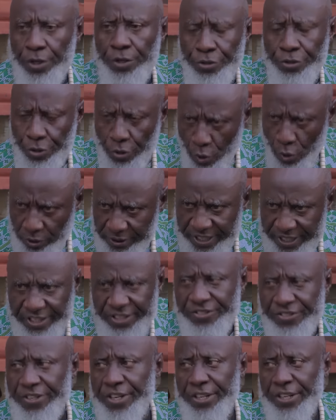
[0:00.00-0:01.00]
the whole thing
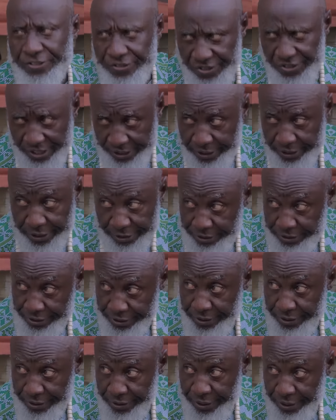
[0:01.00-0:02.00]
is still in
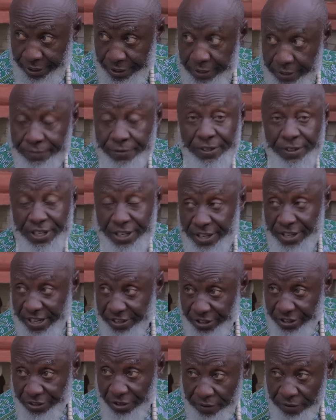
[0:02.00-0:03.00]
secret. Even the
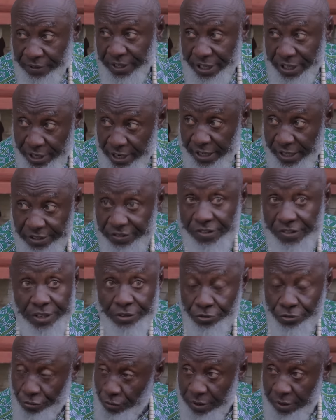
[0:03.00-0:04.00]
identity of the girl is still
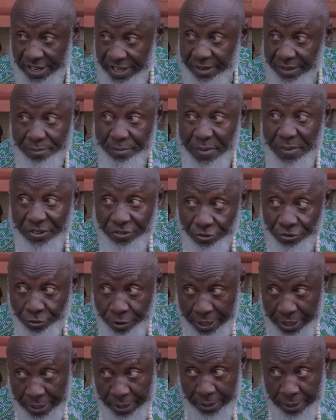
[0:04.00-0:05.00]
shrouded in
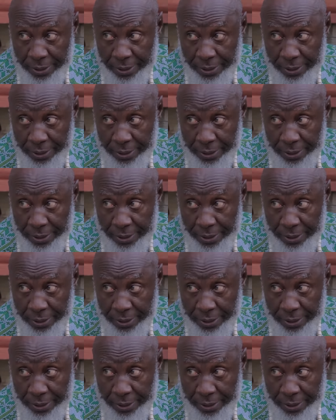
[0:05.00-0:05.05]
mystery.